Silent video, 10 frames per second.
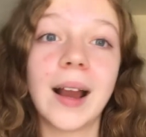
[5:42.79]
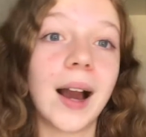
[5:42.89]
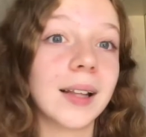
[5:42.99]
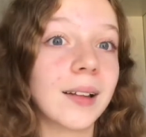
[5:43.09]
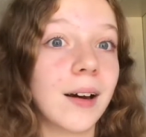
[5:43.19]

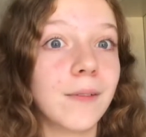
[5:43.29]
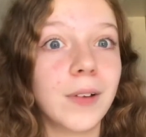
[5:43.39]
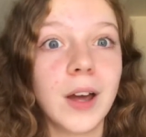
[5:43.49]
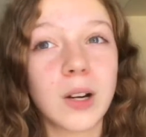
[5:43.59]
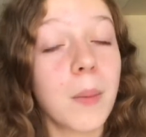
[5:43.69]
I
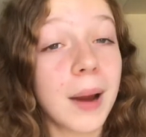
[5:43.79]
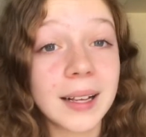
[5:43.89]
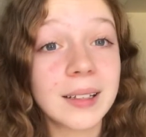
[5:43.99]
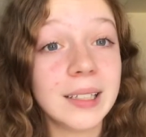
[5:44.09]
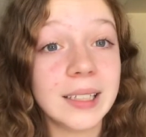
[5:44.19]
don't
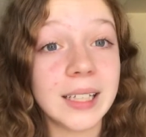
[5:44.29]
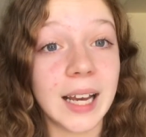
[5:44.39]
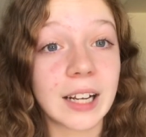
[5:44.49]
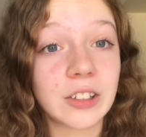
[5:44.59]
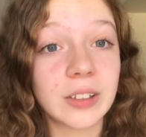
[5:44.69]
mind cleaning
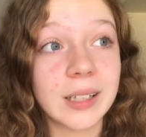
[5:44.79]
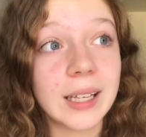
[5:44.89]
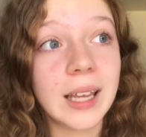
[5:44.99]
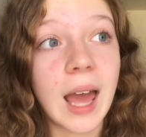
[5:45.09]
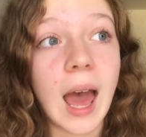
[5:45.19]

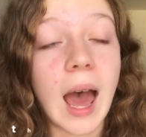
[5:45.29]
actually,